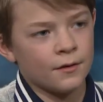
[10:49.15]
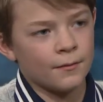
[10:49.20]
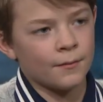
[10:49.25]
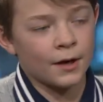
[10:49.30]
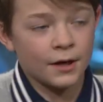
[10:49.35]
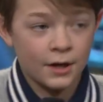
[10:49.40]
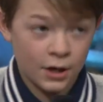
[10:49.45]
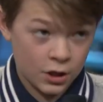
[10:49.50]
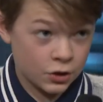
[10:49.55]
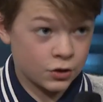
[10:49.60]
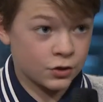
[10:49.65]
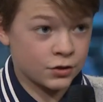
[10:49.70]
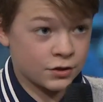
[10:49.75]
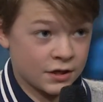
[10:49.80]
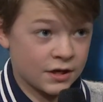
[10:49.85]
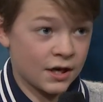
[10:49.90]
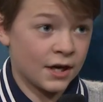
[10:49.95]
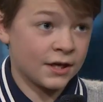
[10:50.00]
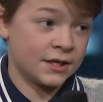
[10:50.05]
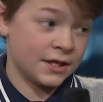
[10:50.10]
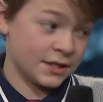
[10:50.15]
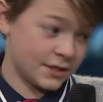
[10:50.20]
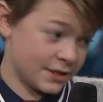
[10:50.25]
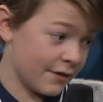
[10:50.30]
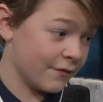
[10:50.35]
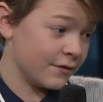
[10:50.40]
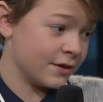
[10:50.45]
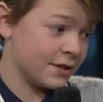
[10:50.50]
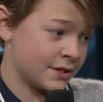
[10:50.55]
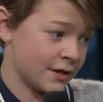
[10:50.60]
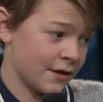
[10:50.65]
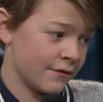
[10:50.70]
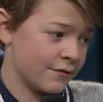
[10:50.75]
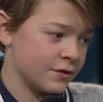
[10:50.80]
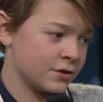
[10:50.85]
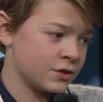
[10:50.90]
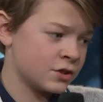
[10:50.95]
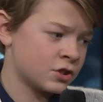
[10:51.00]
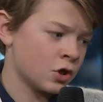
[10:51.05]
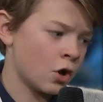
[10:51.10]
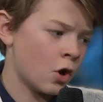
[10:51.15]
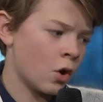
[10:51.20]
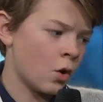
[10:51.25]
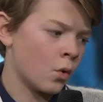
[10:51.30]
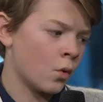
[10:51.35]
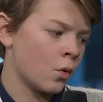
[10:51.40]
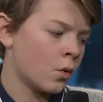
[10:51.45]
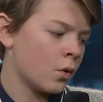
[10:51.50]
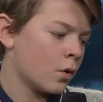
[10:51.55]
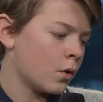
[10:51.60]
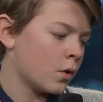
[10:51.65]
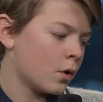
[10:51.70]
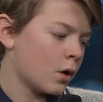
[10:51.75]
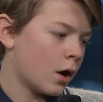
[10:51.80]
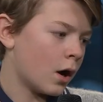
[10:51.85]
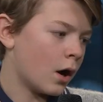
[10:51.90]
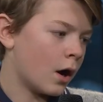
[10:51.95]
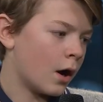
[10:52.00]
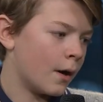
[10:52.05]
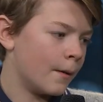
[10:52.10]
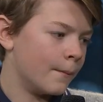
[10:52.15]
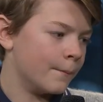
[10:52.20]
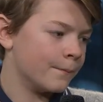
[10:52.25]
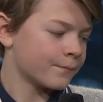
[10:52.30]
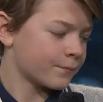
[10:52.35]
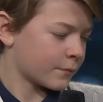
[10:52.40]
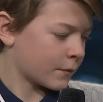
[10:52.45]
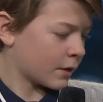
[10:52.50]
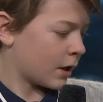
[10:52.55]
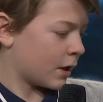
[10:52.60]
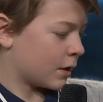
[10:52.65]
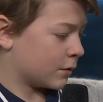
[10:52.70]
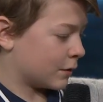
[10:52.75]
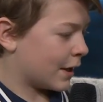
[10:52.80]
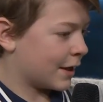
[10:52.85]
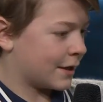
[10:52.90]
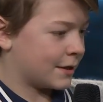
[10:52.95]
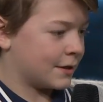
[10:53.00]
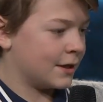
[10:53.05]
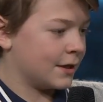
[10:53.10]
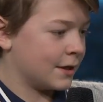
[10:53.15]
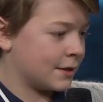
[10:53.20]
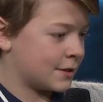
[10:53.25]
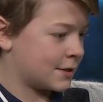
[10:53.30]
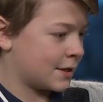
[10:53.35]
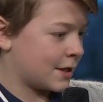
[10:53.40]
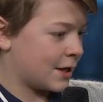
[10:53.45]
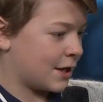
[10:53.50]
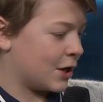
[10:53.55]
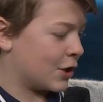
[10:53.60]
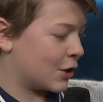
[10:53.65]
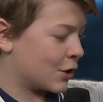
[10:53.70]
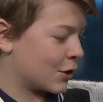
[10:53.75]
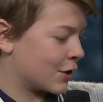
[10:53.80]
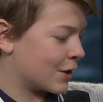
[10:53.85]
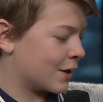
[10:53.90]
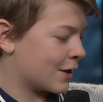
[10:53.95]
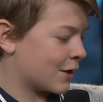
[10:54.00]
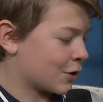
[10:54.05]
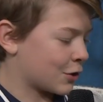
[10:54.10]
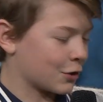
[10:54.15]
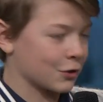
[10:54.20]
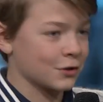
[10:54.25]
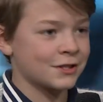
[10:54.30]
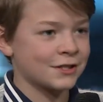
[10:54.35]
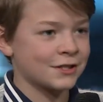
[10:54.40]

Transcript: and my character's in 1977. So, um, like this here, her